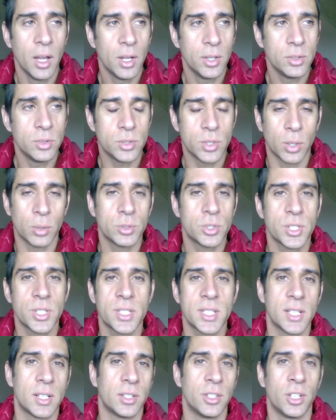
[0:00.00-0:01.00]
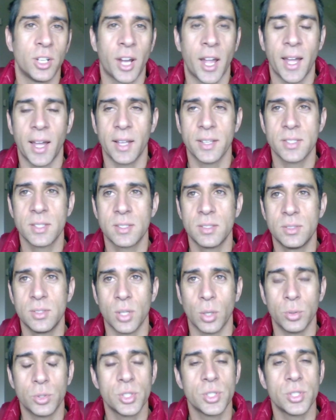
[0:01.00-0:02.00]
Don't just sit on your ass.
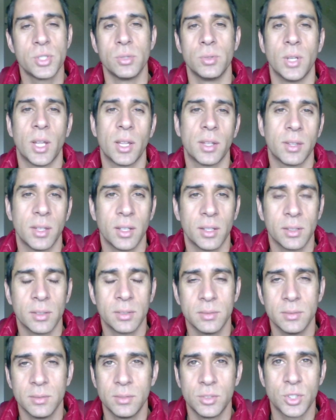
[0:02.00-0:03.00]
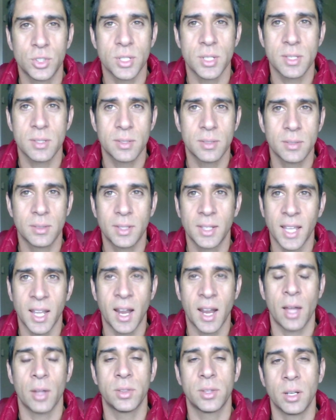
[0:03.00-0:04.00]
Don't just do nothing. Just get
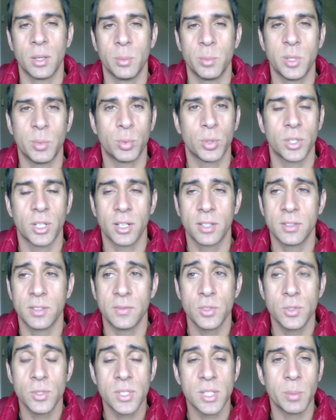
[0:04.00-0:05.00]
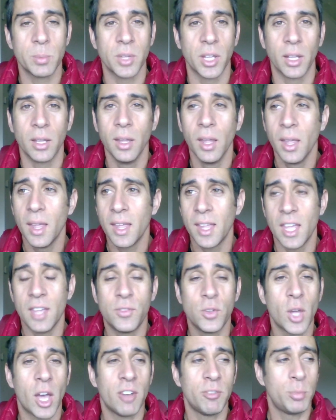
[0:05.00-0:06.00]
out there and be productive. Do something. If
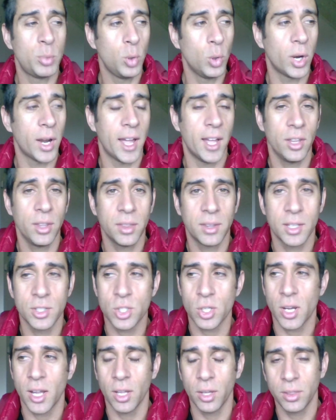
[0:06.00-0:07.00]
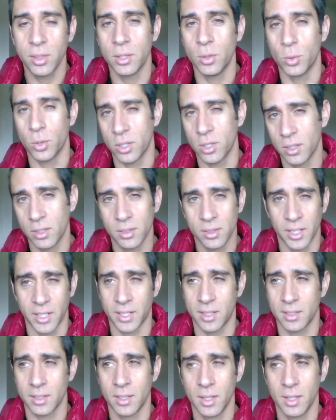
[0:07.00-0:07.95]
you have poor health, get your health in order. Like,